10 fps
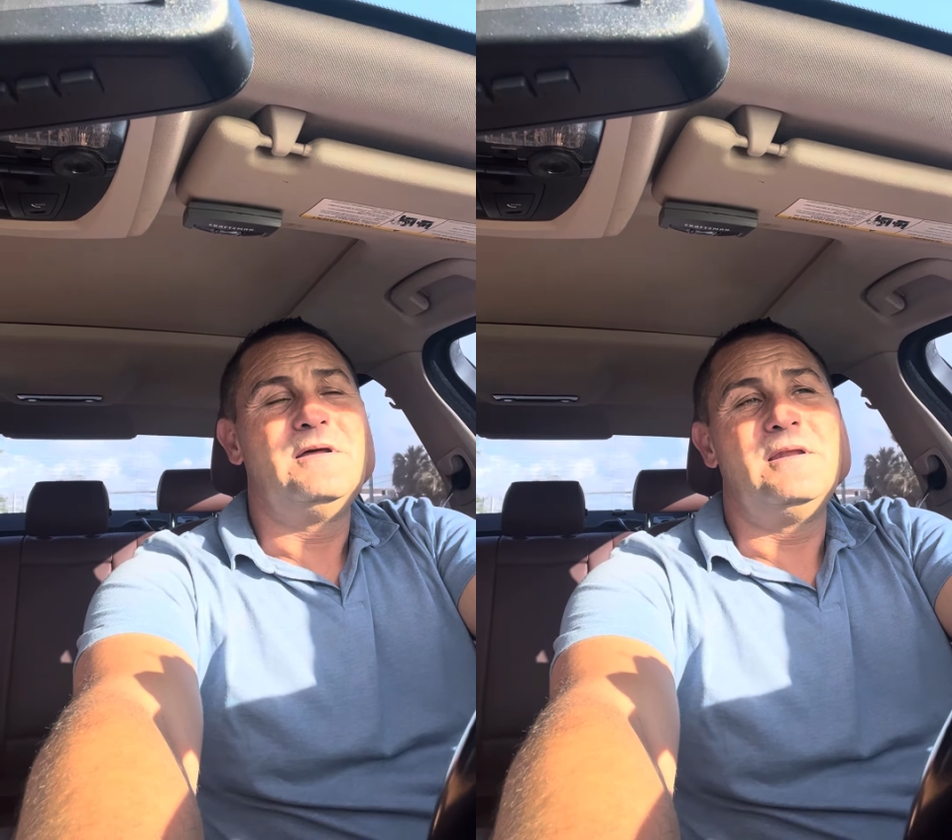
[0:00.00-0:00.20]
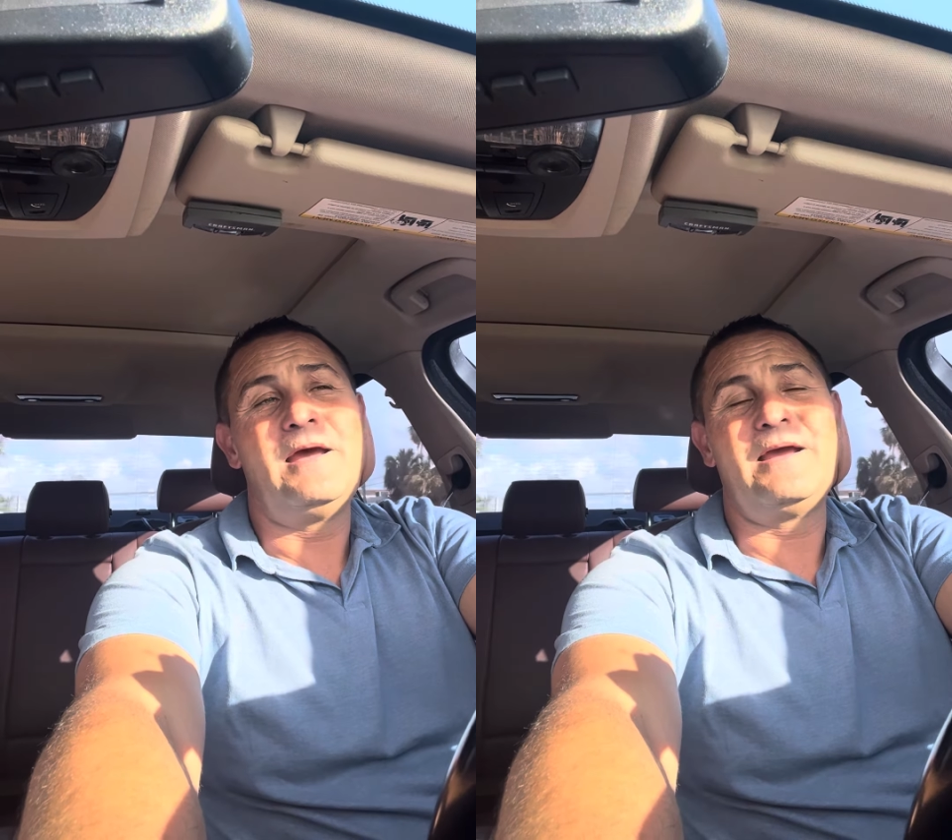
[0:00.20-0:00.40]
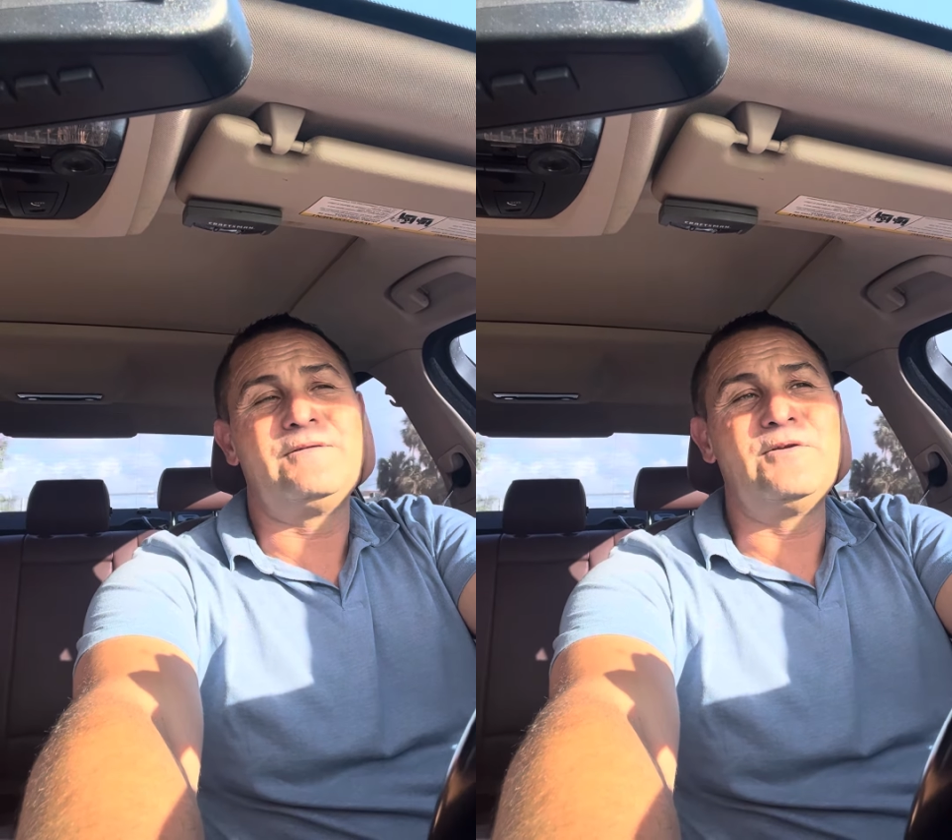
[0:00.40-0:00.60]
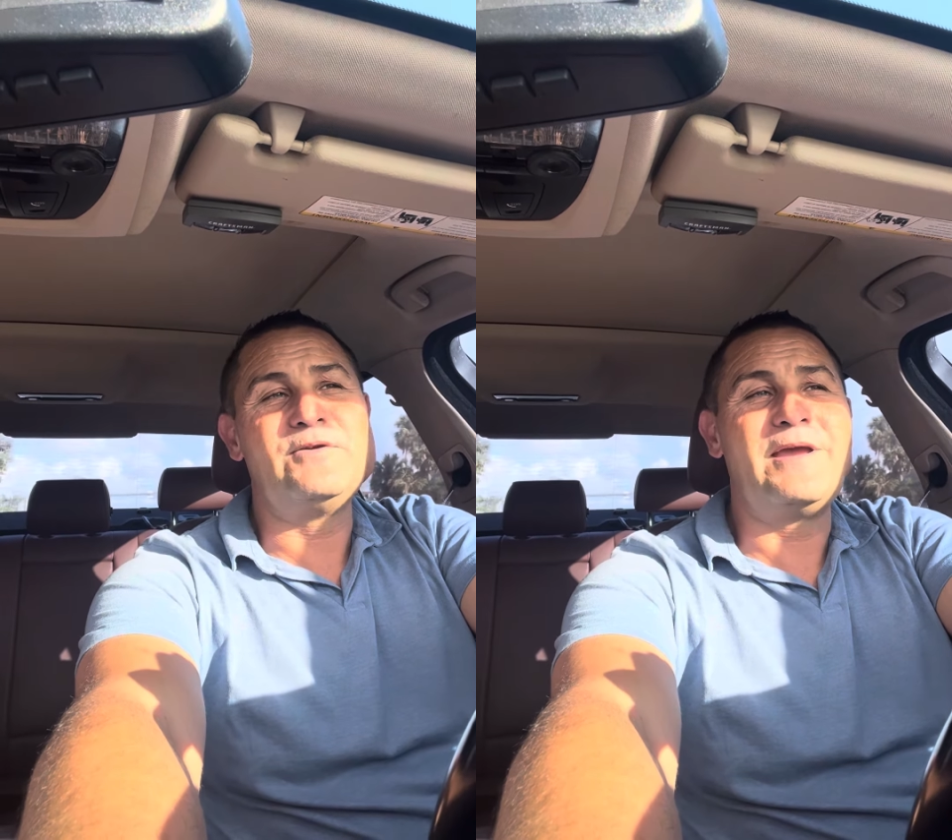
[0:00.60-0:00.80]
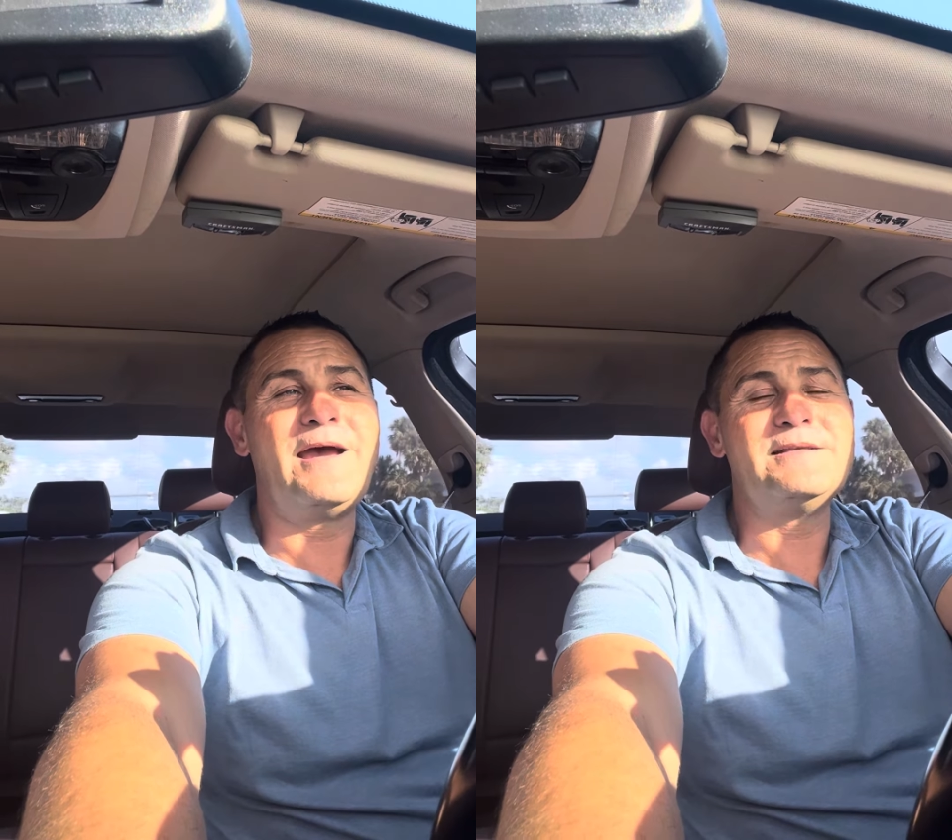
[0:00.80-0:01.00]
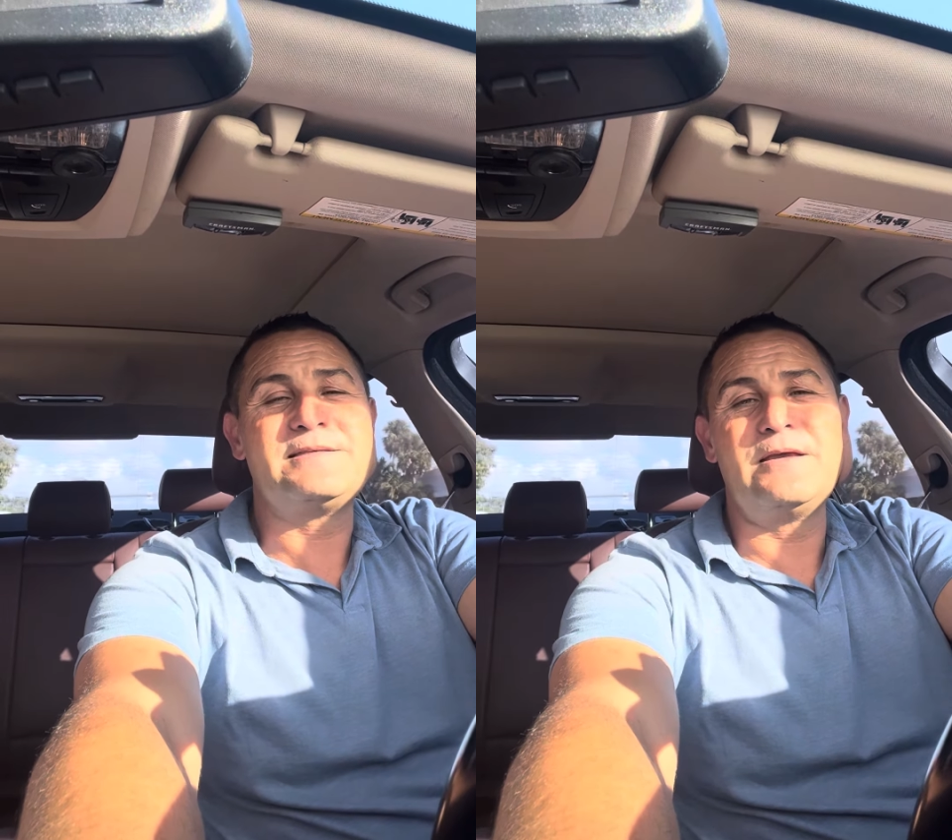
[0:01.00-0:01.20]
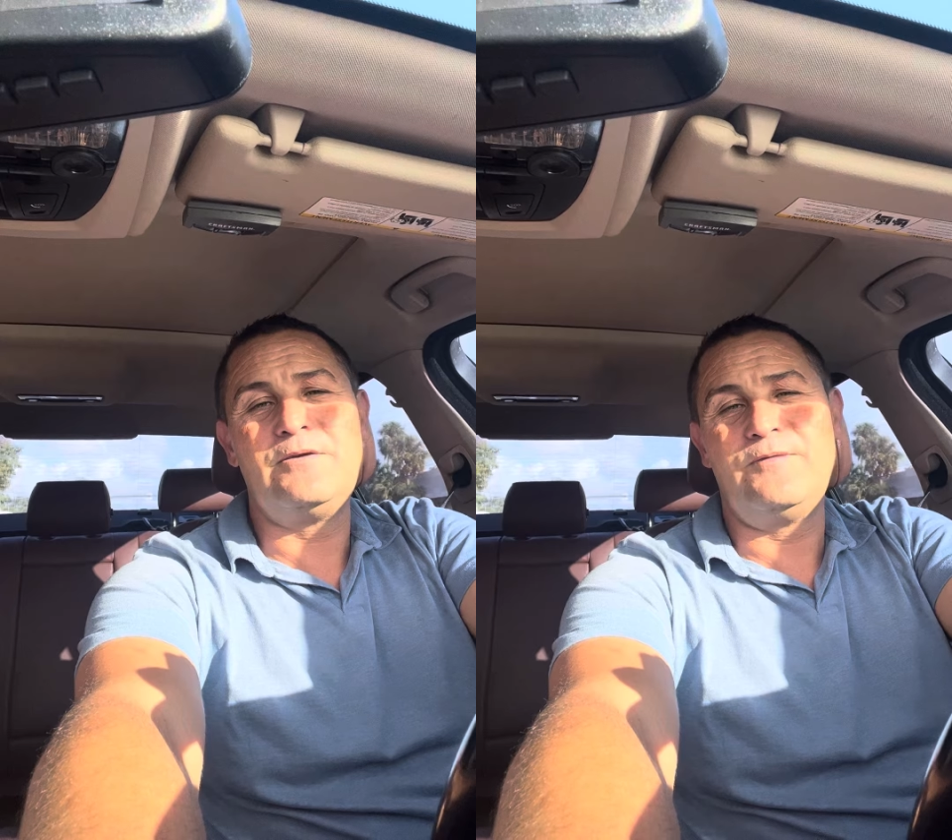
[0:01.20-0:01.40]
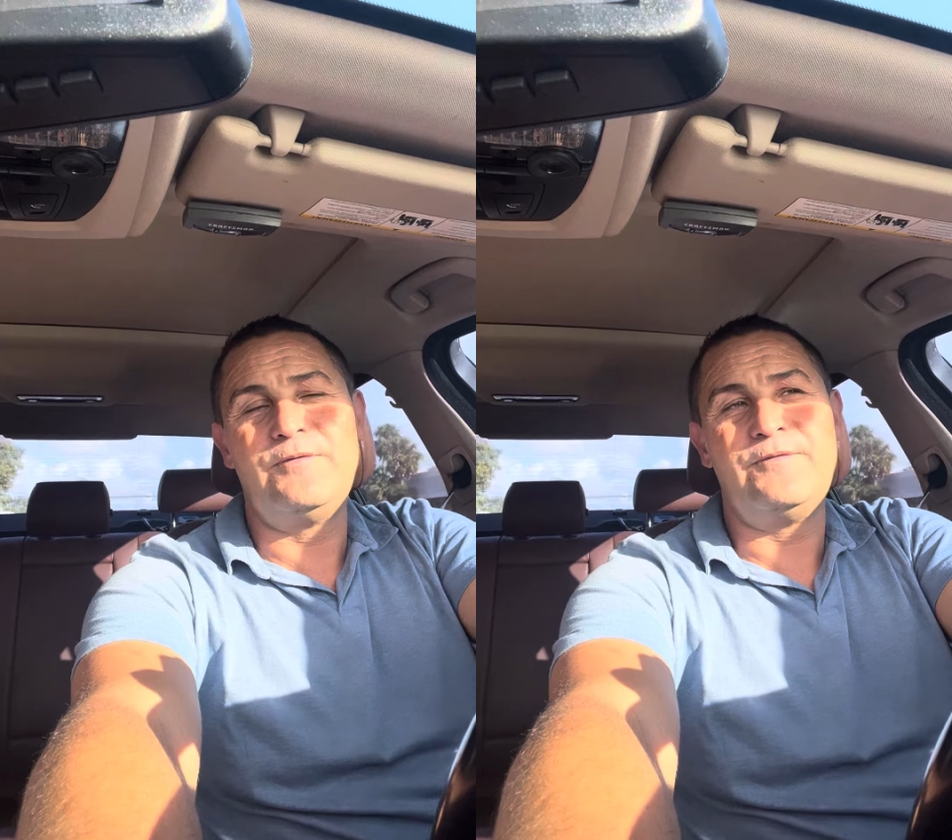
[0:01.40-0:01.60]
Like I told you guys, thank
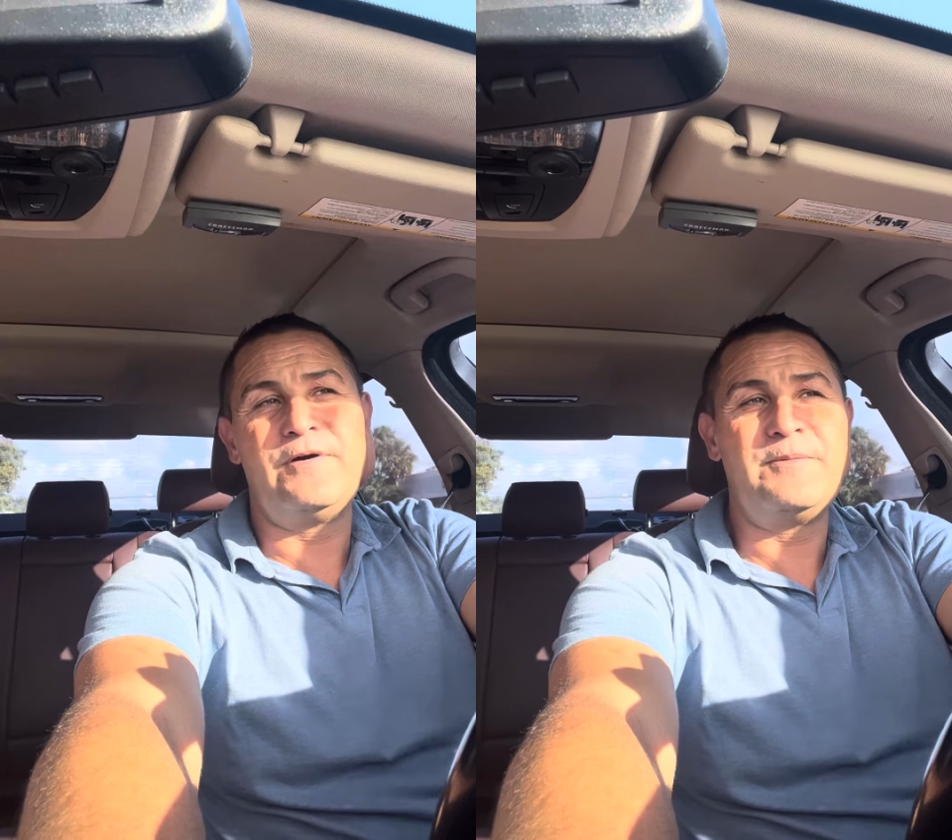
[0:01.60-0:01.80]
you very